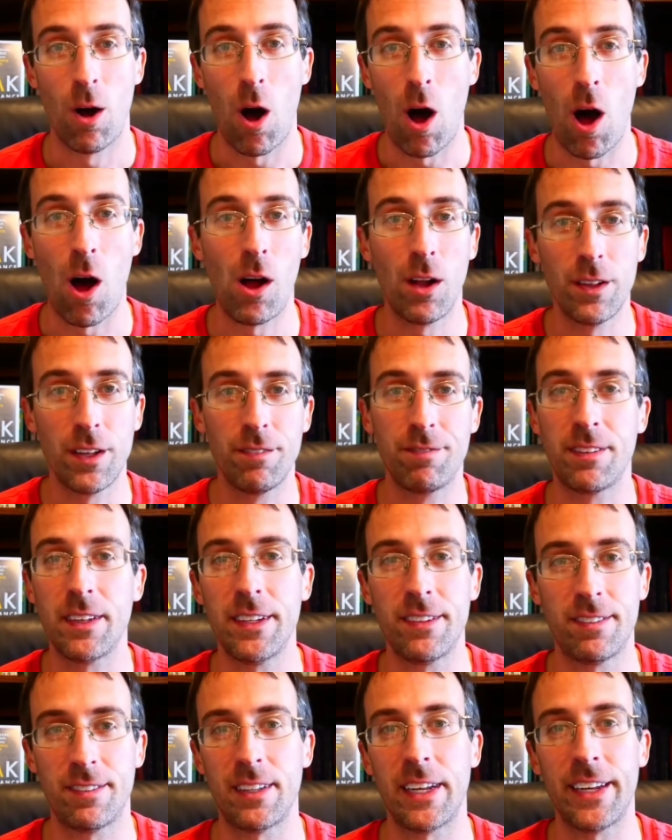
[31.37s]
All of
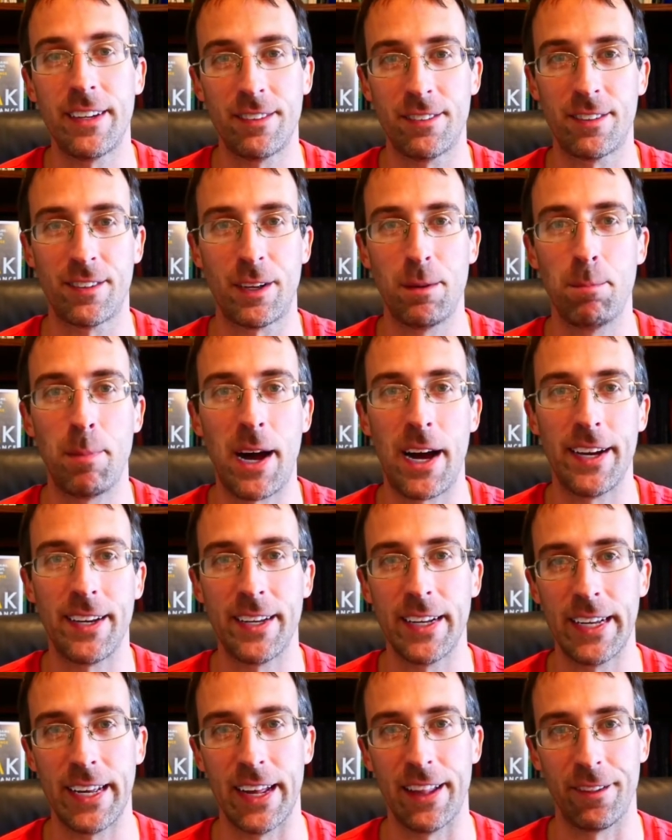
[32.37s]
these things combine
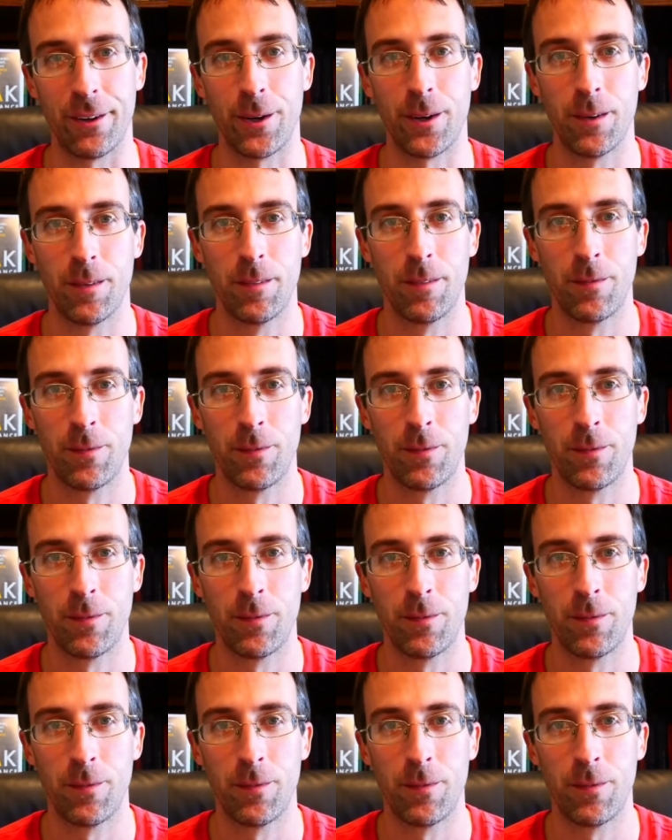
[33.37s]
together.